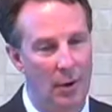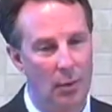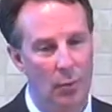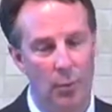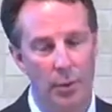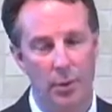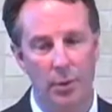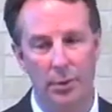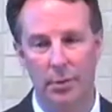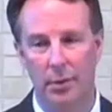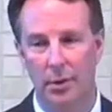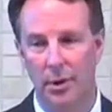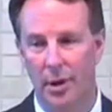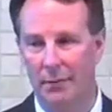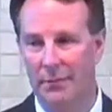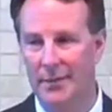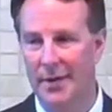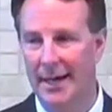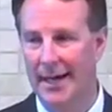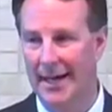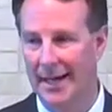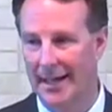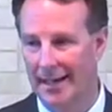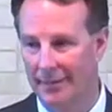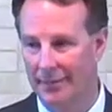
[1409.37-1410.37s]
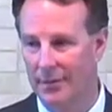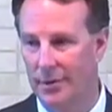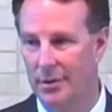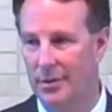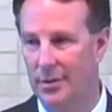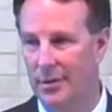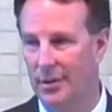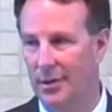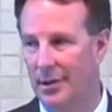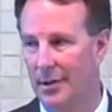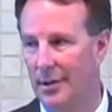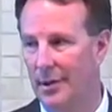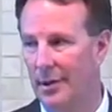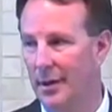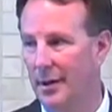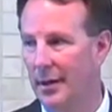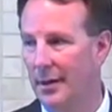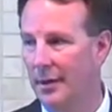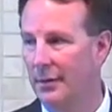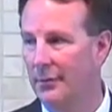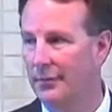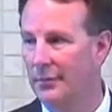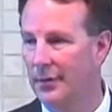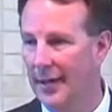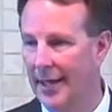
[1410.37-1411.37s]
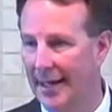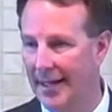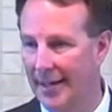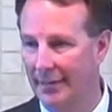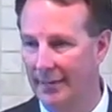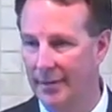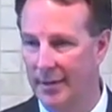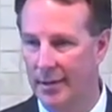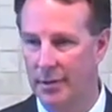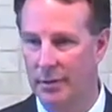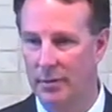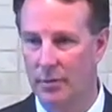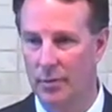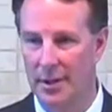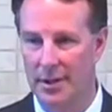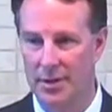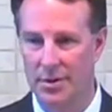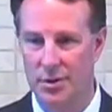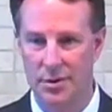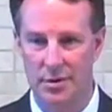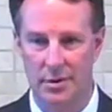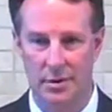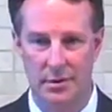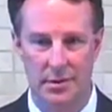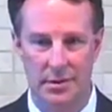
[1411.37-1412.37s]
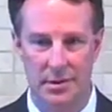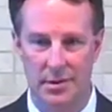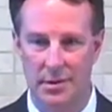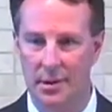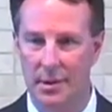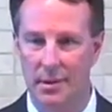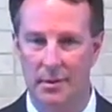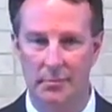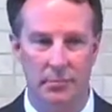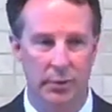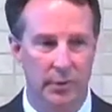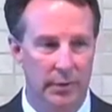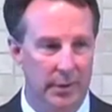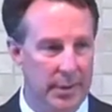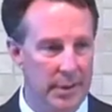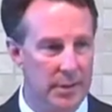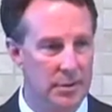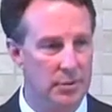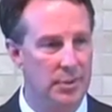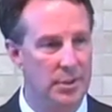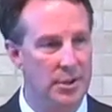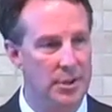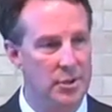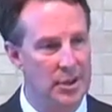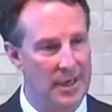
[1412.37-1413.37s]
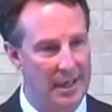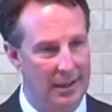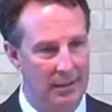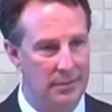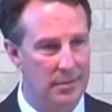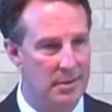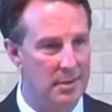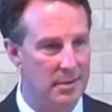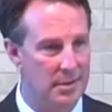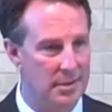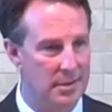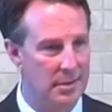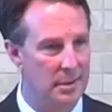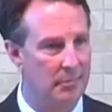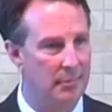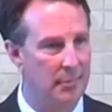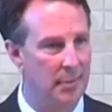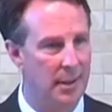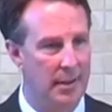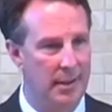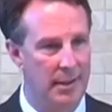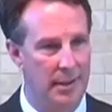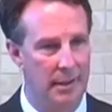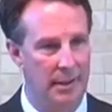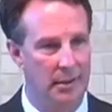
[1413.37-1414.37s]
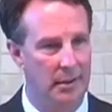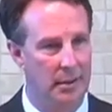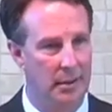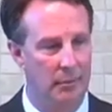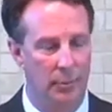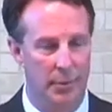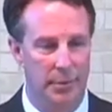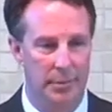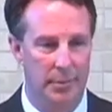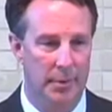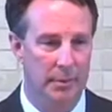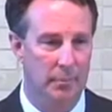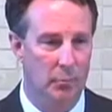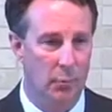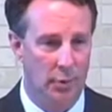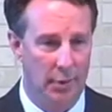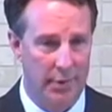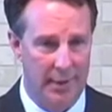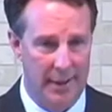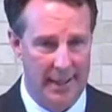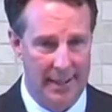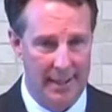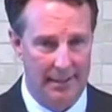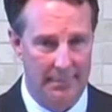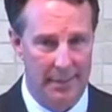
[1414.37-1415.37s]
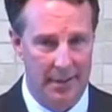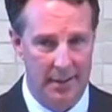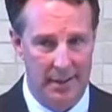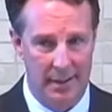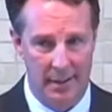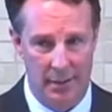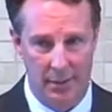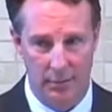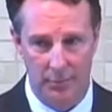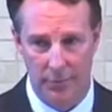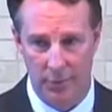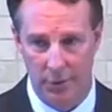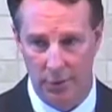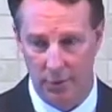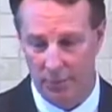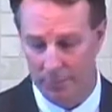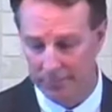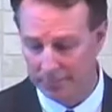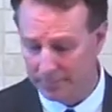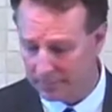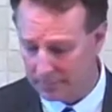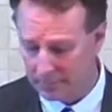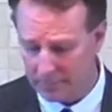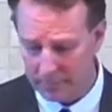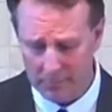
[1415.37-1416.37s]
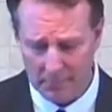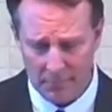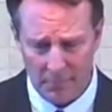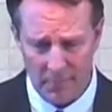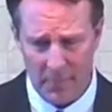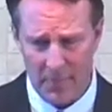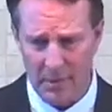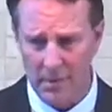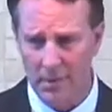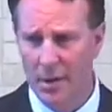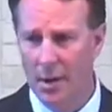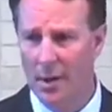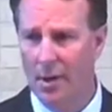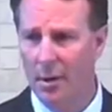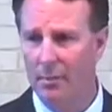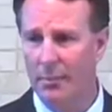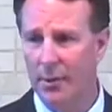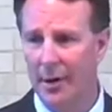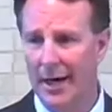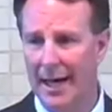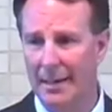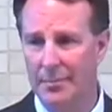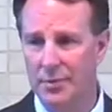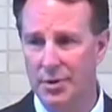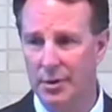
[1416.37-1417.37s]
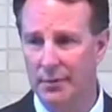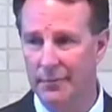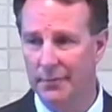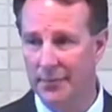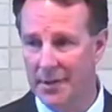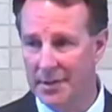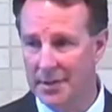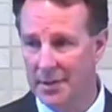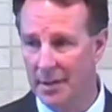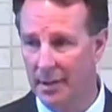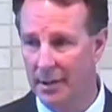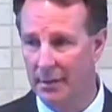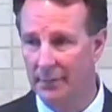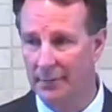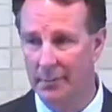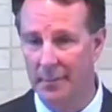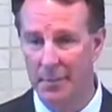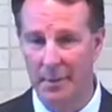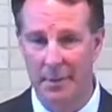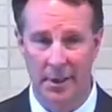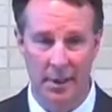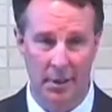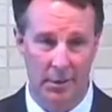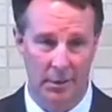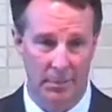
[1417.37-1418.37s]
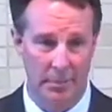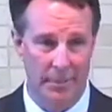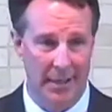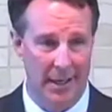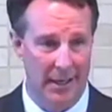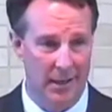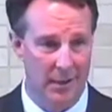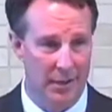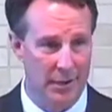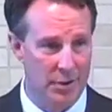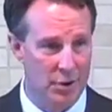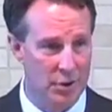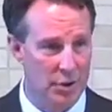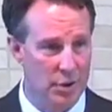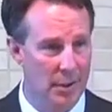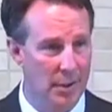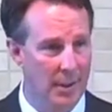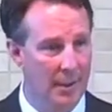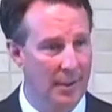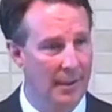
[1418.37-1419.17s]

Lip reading: we would love to have you here. And if you have any questions, please reach out to somebody, and we'd be more than happy to help you. Perhaps you're visiting from another parish.